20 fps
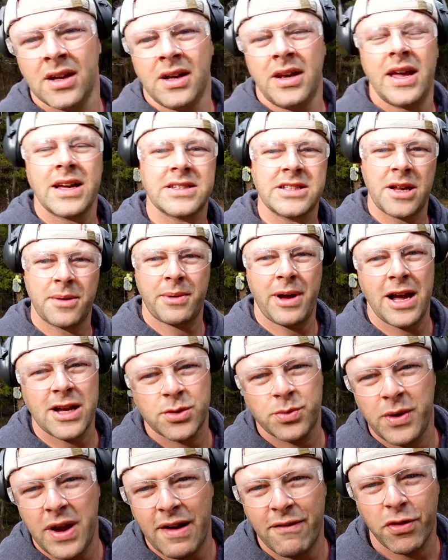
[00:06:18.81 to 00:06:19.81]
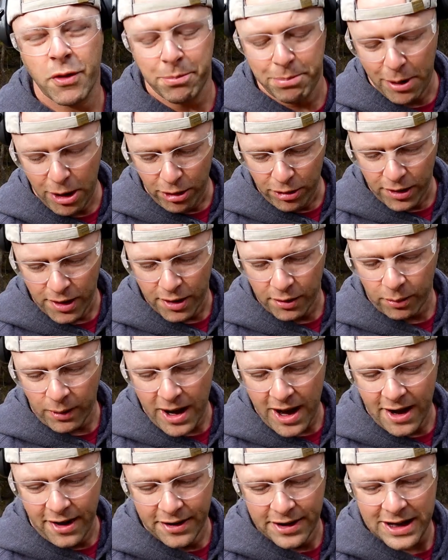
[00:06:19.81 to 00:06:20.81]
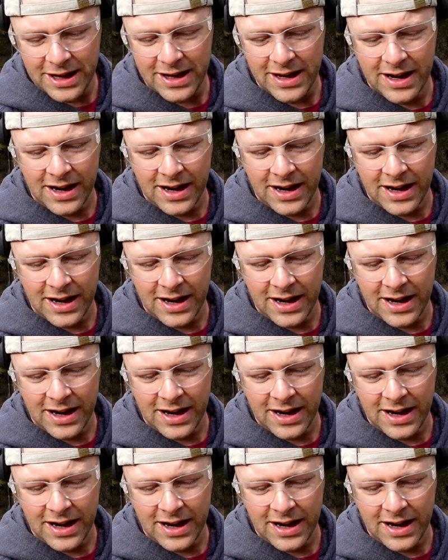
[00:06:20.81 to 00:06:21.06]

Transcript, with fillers: Next up, guys, we have the bolo round.